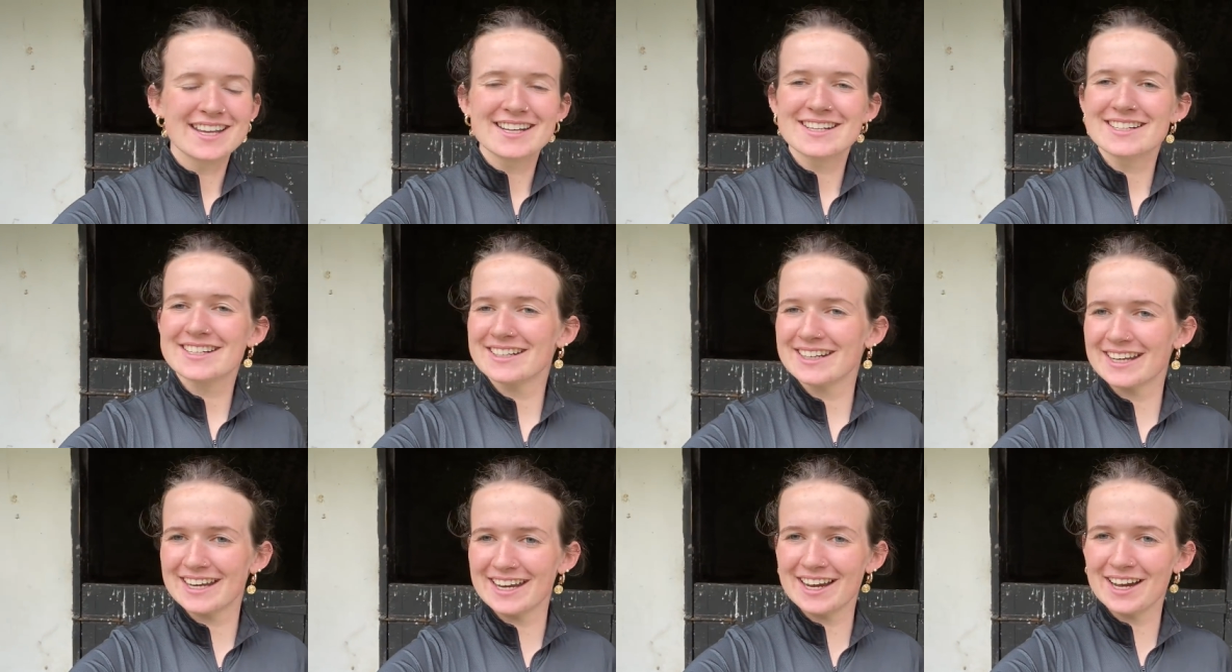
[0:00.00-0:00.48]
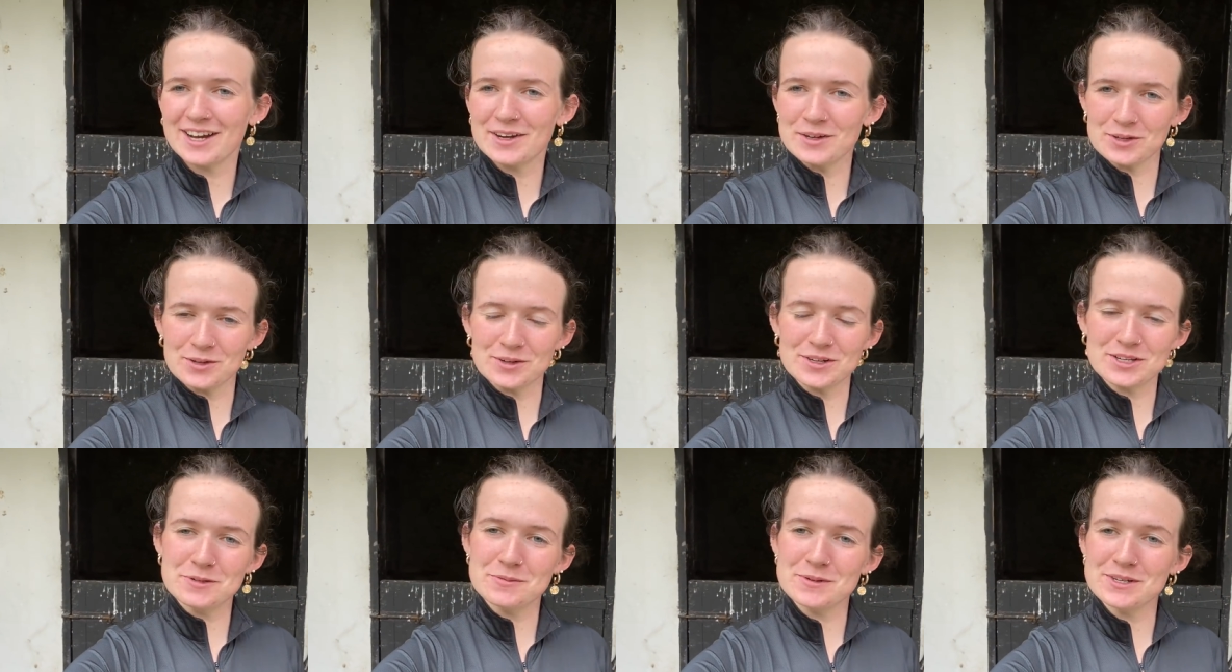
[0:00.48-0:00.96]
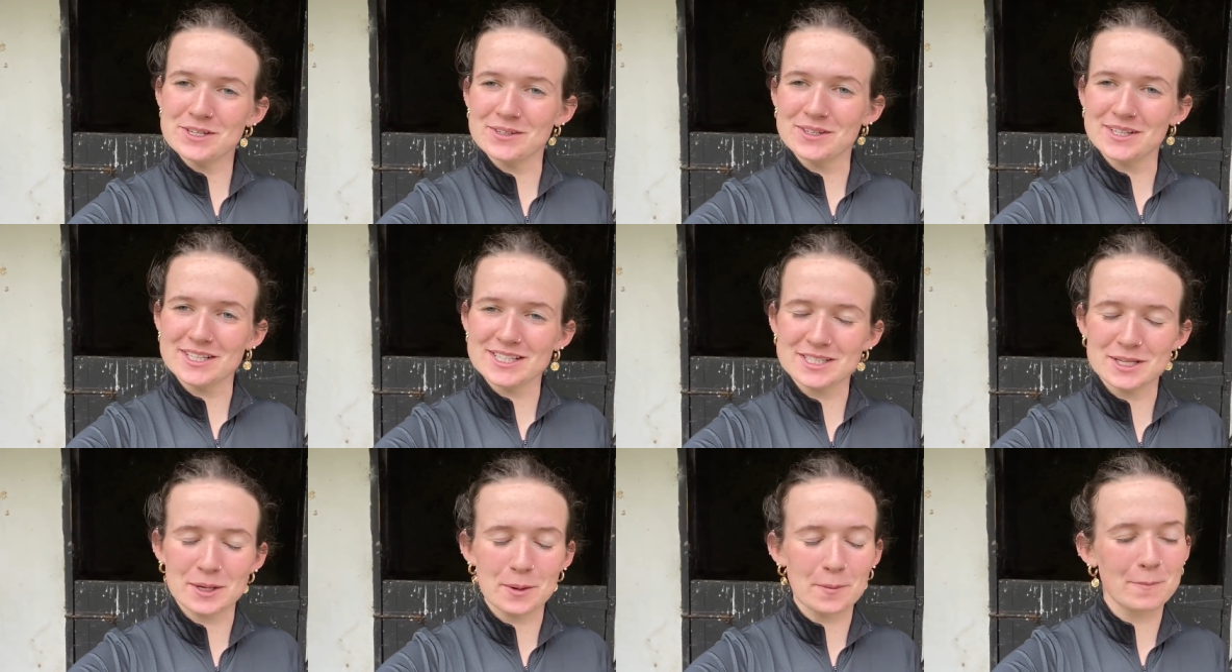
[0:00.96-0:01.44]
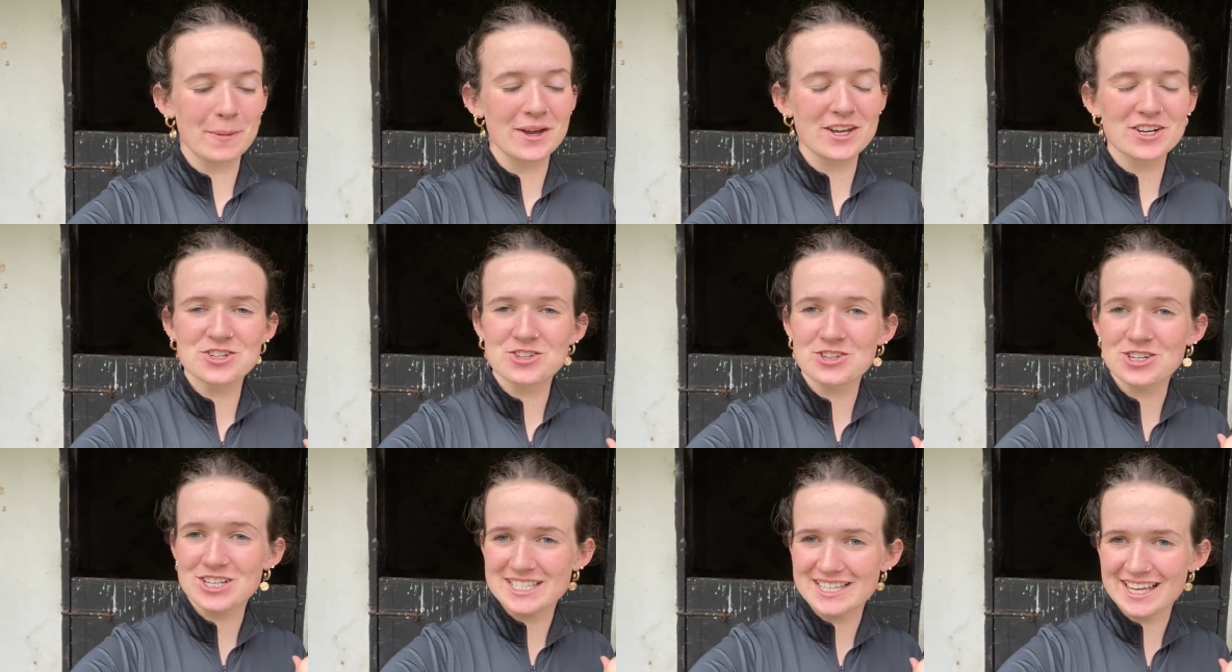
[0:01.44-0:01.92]
Today I'm going to be doing some
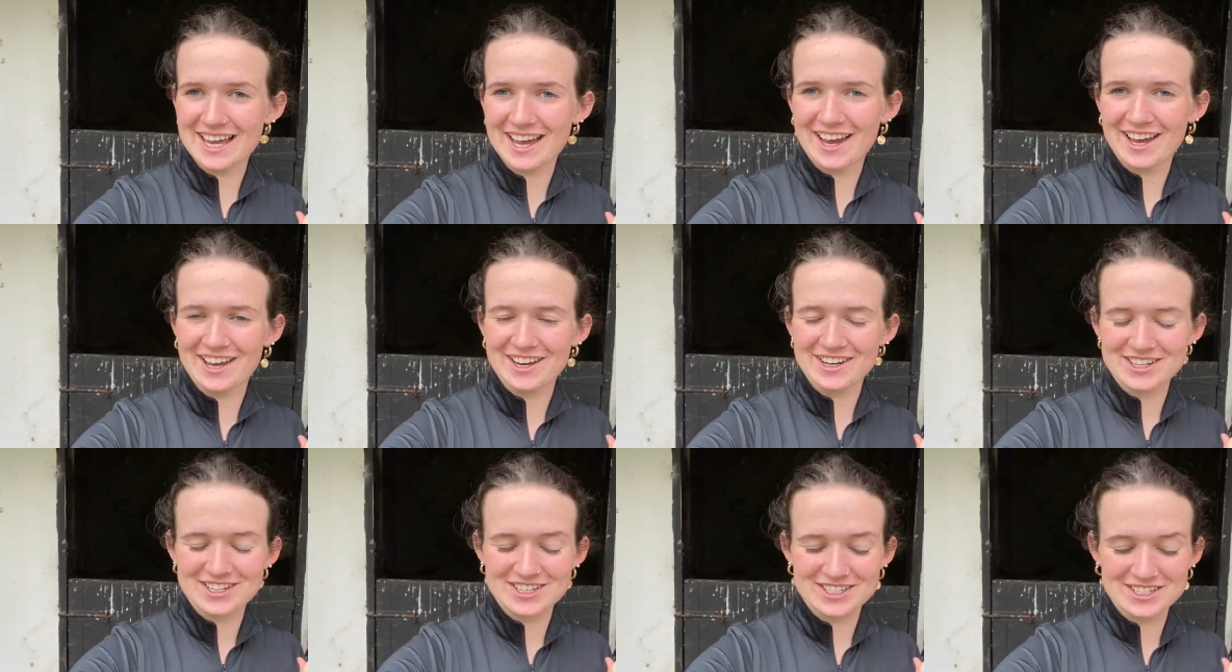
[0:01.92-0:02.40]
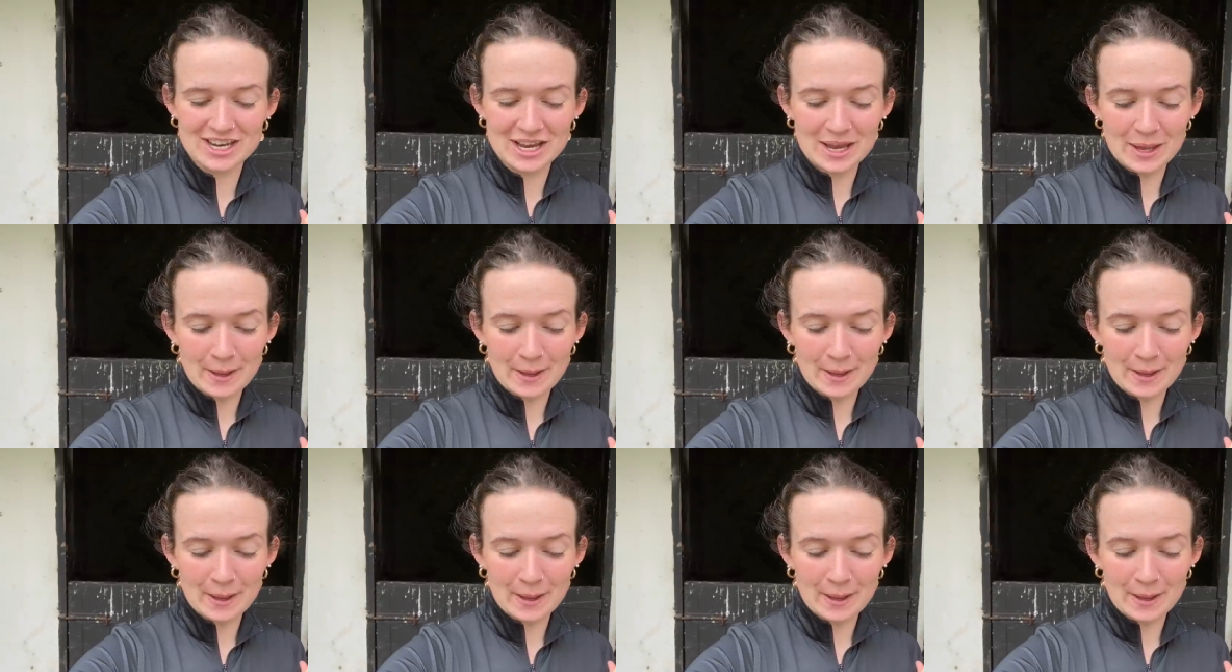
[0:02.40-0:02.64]
dressage.